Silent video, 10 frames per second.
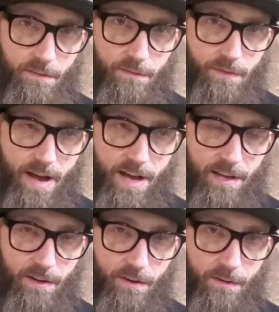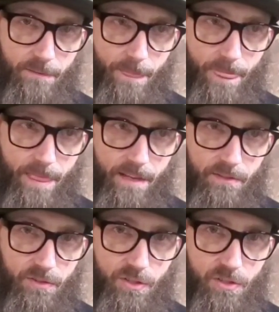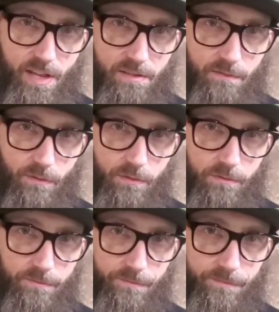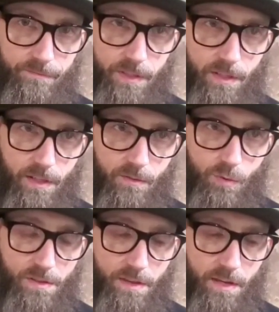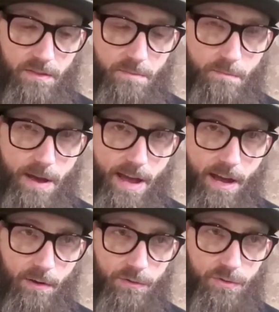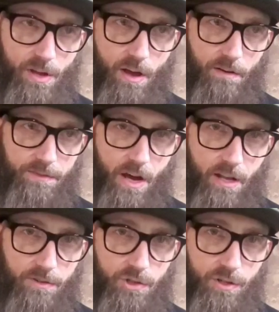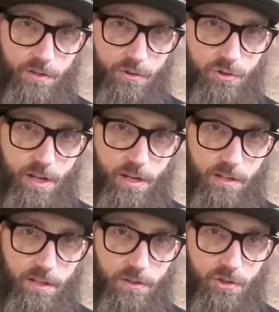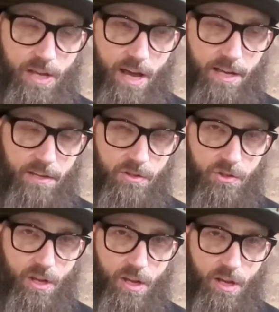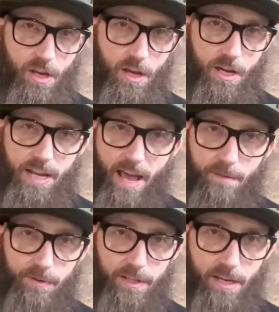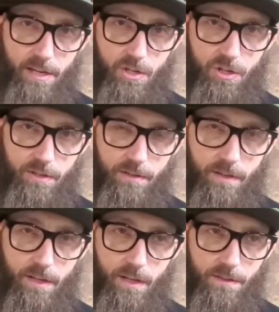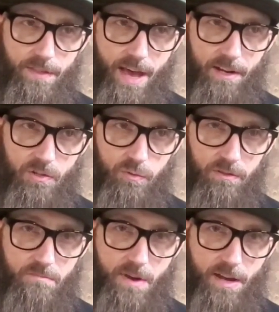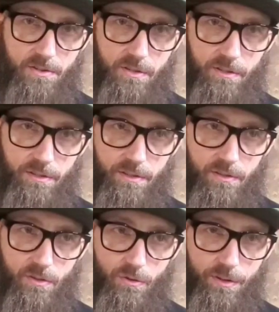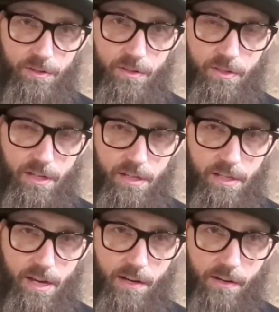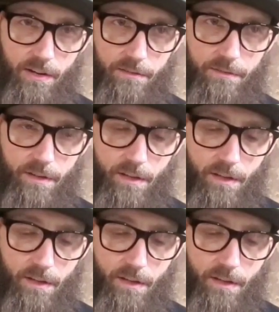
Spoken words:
the fire successful, okay, within the bounds of knowledge and understanding and science and application. That is what the masculine is going to take care of.